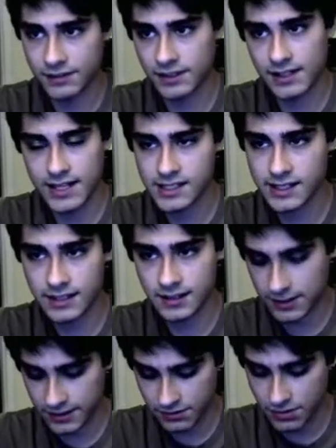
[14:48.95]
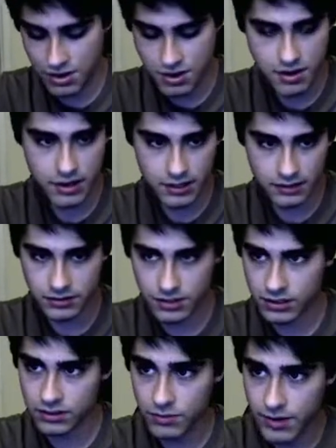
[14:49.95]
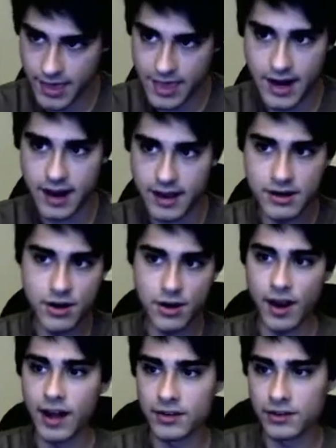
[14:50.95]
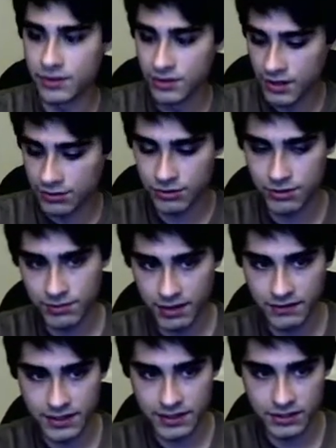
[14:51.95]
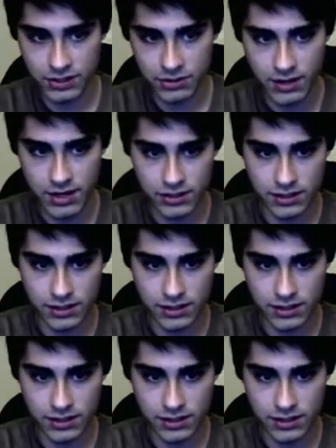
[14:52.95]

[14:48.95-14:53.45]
That's like just the way that I know how to do the darkroom given the situation.